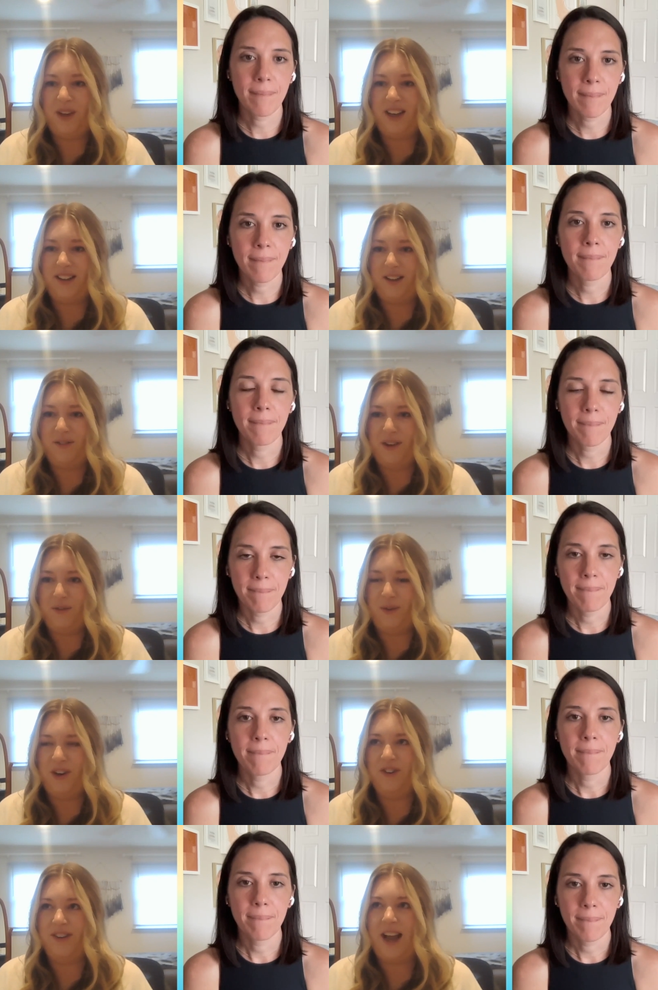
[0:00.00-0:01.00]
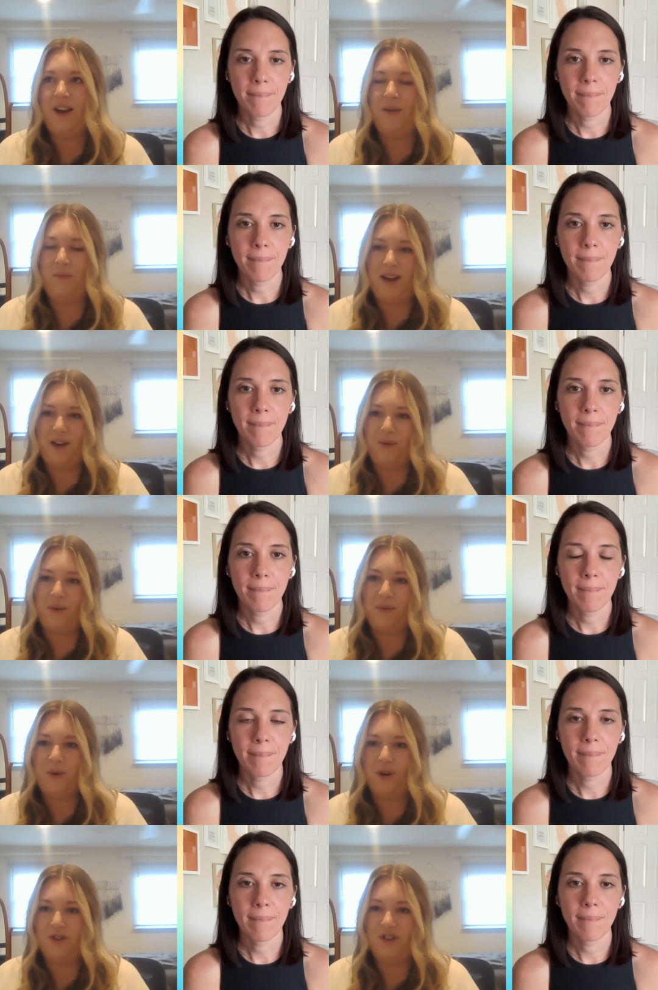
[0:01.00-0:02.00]
Speaker 1: because if if we just kind of meet it with
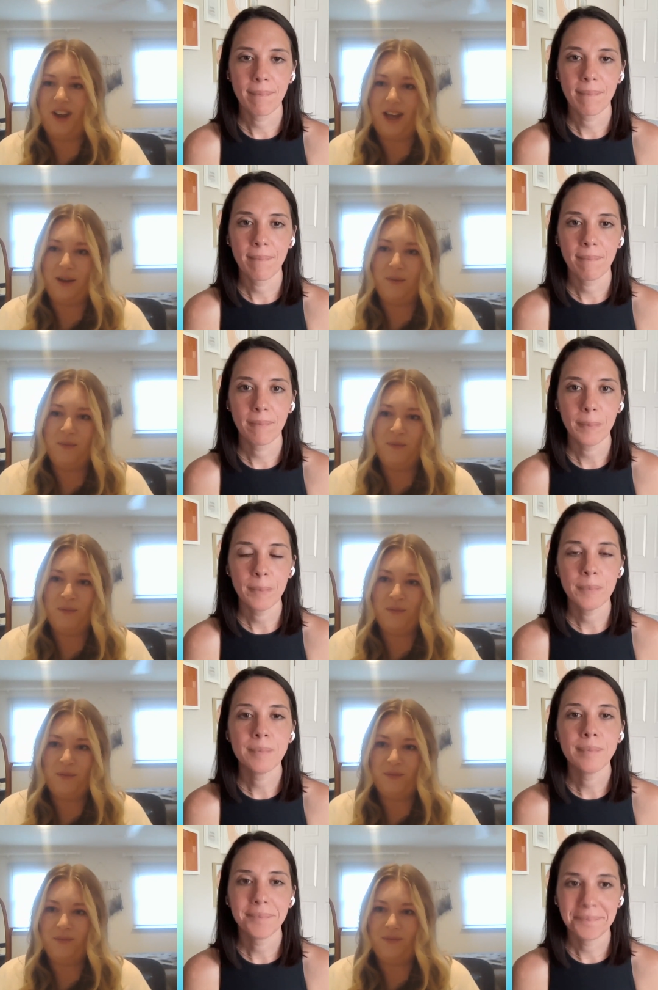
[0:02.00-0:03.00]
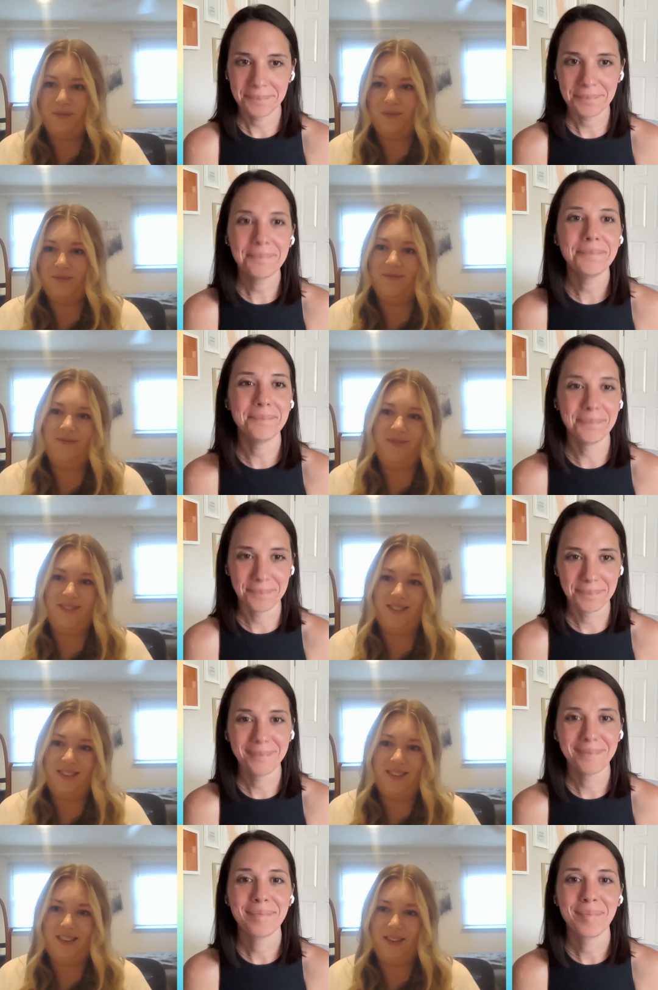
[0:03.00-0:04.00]
more shame mm-hmm.
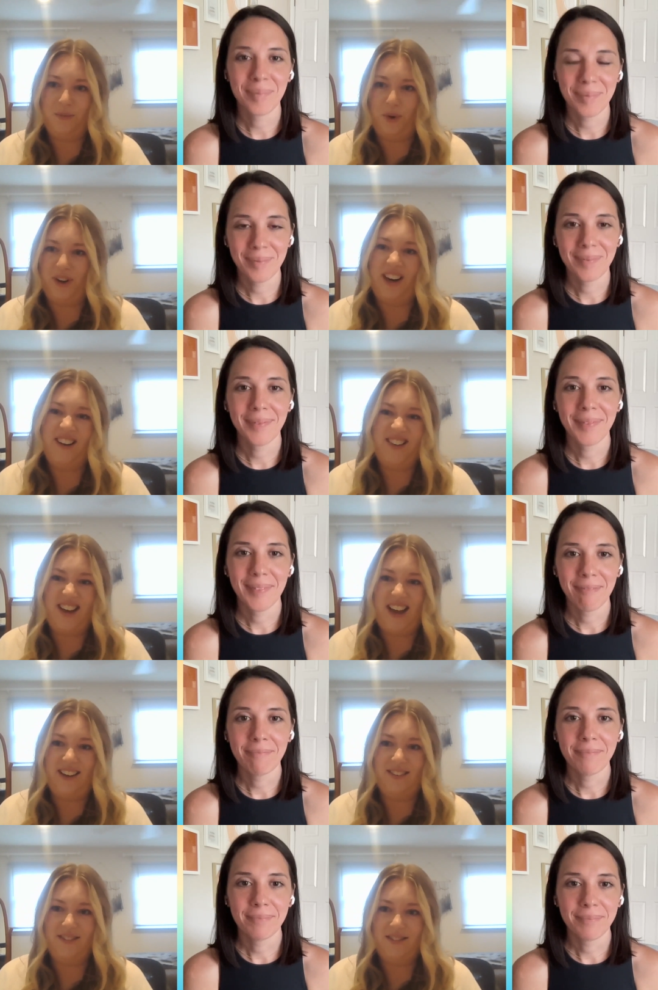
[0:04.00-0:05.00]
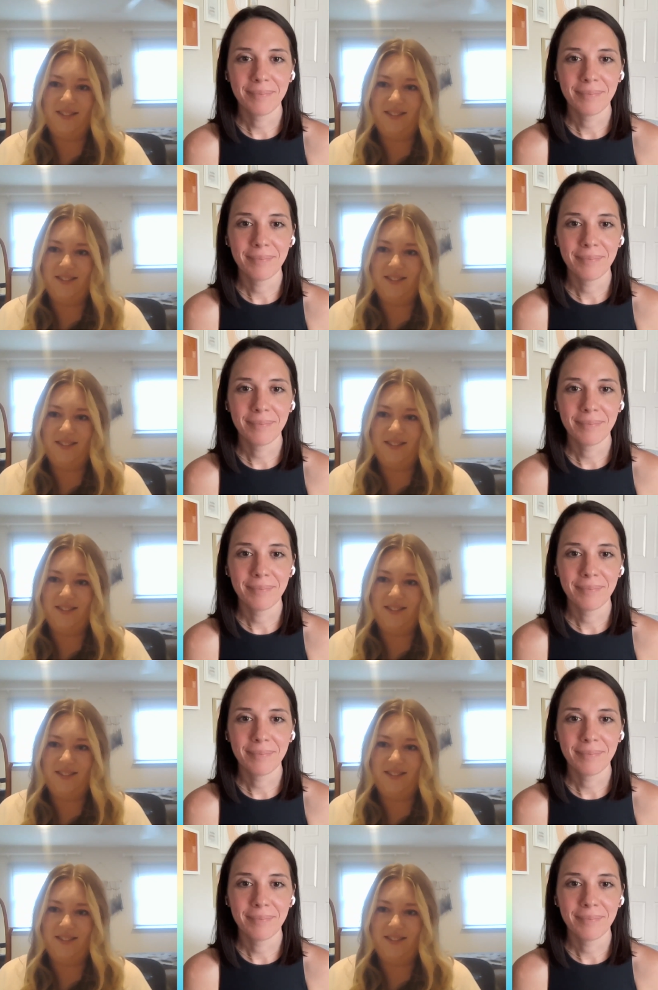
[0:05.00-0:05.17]
we're gonna stay